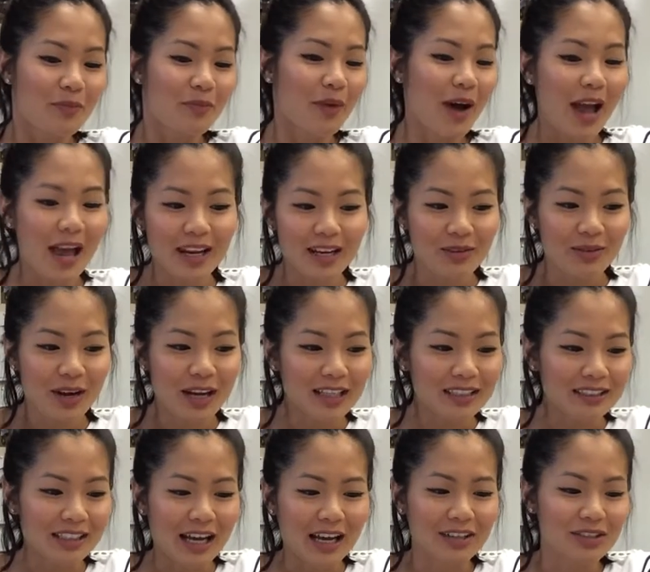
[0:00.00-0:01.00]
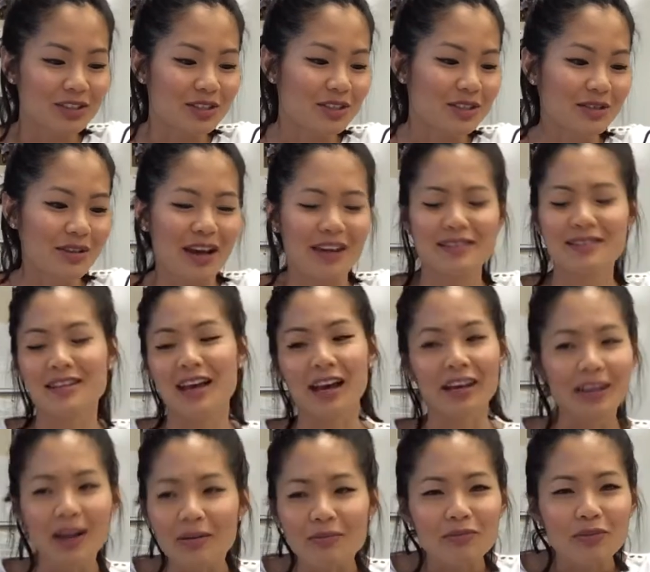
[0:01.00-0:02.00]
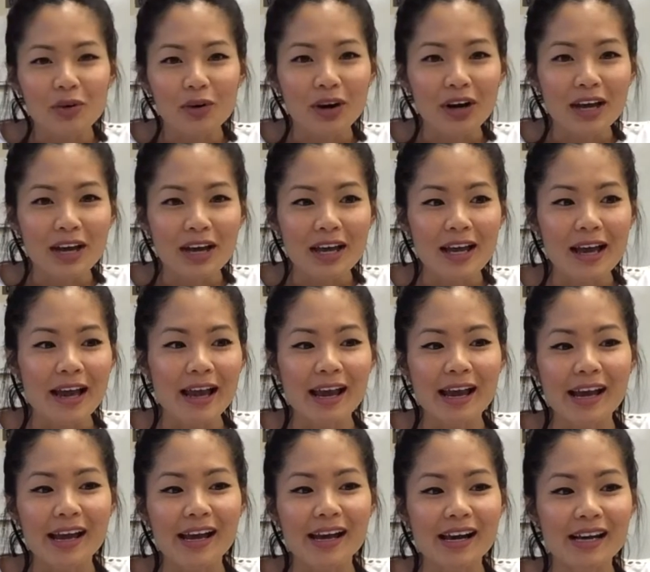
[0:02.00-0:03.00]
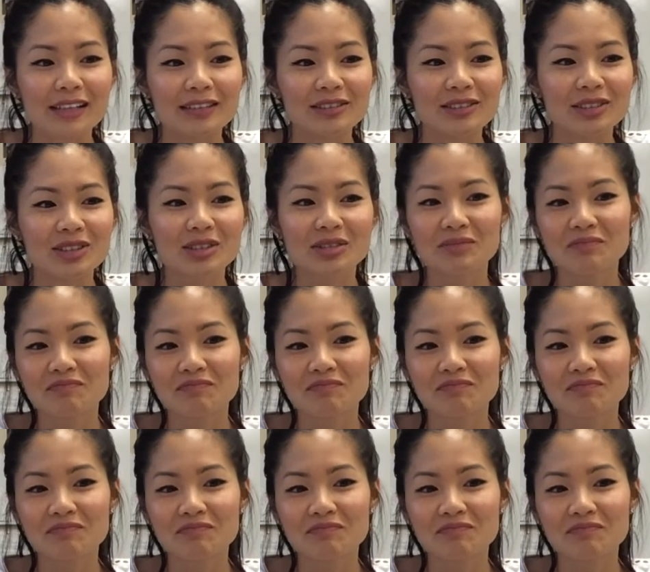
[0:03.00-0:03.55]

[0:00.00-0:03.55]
But anyways, I just, I signed up for it and,